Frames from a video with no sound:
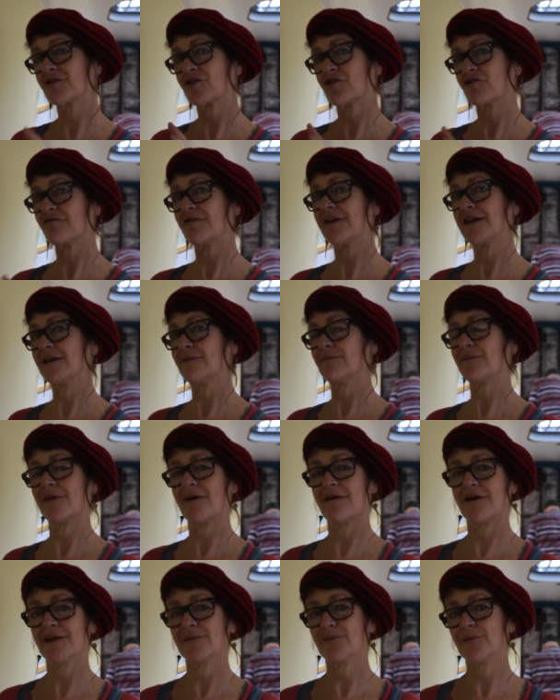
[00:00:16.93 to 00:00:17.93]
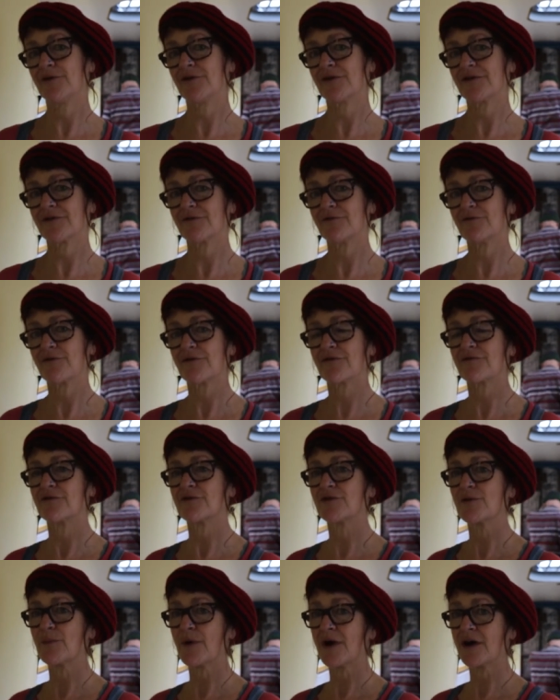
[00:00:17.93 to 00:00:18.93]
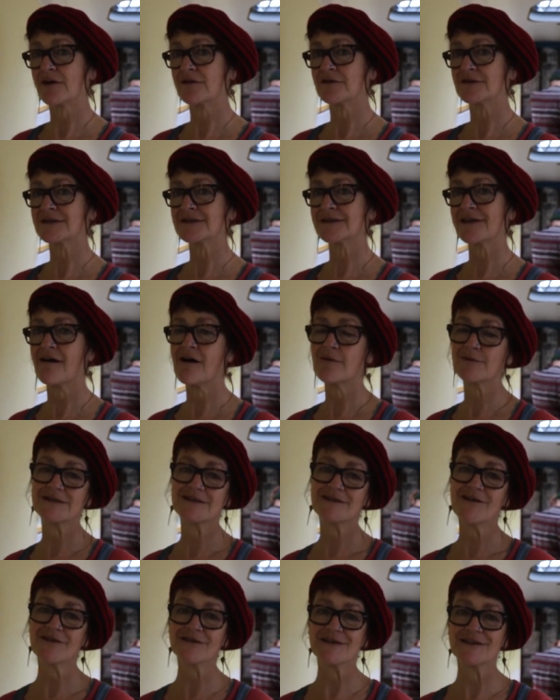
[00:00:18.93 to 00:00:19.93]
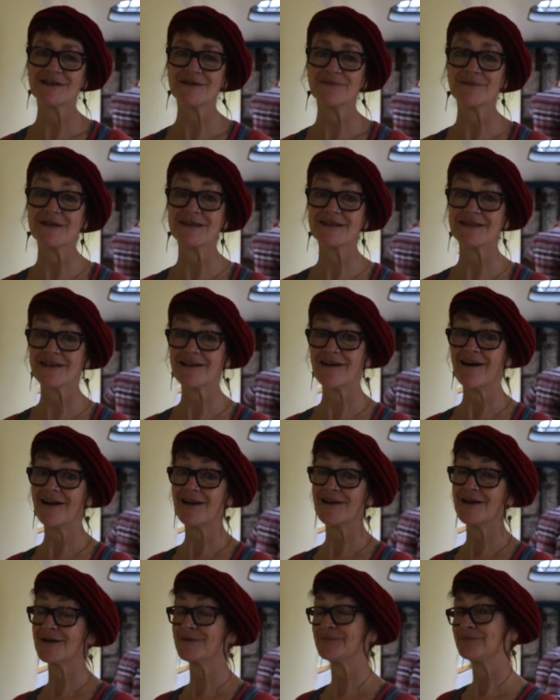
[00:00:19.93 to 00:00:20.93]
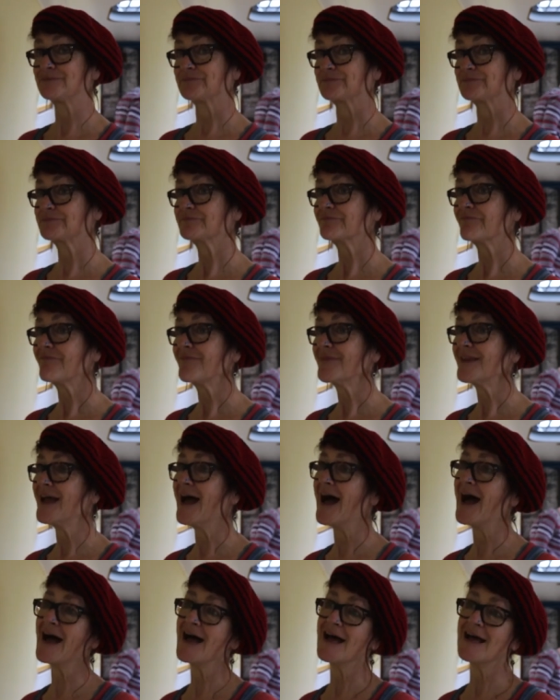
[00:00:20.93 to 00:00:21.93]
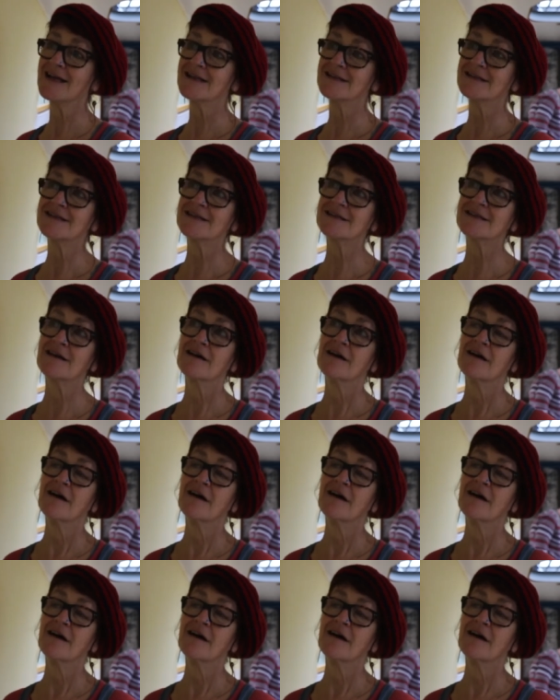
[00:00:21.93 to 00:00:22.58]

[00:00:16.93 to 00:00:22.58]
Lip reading: cream that I'd put all through the boat that I was starting to miss the colour, and